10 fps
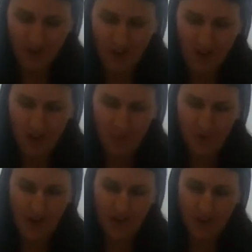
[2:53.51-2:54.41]
um,
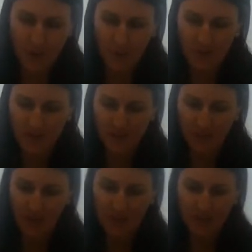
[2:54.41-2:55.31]
I know that it is
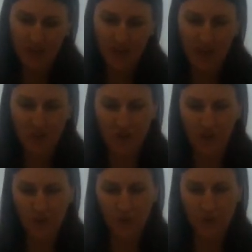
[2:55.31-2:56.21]
very uh,
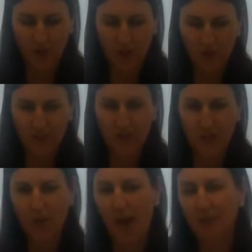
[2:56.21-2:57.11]
genuine, your interest that
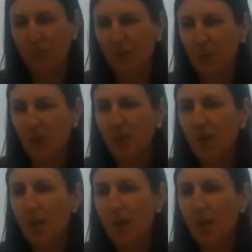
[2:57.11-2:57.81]
you have in people,